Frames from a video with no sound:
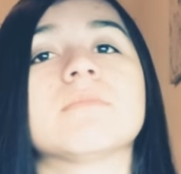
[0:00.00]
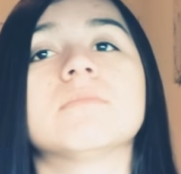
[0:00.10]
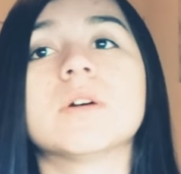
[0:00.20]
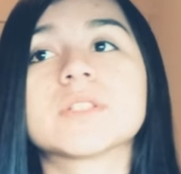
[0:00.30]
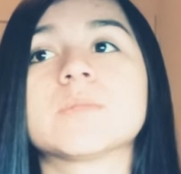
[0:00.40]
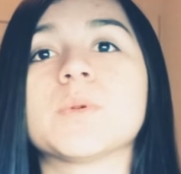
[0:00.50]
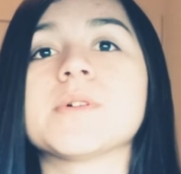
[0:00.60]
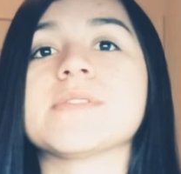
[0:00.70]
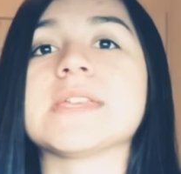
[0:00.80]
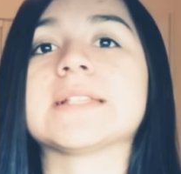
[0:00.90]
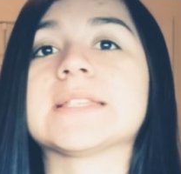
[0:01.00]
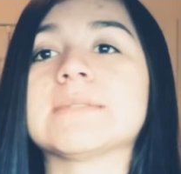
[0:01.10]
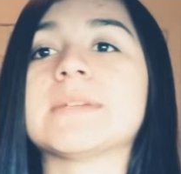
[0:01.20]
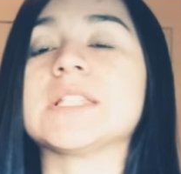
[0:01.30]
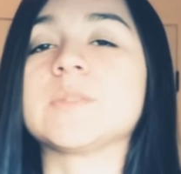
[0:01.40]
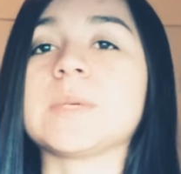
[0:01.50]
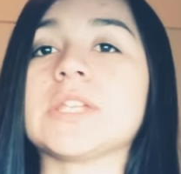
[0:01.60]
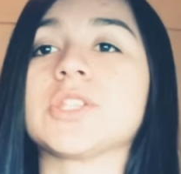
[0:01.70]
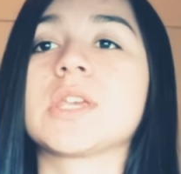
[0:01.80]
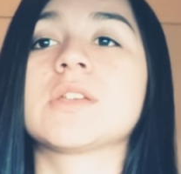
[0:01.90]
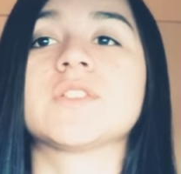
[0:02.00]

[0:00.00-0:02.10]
the most important things into my speech.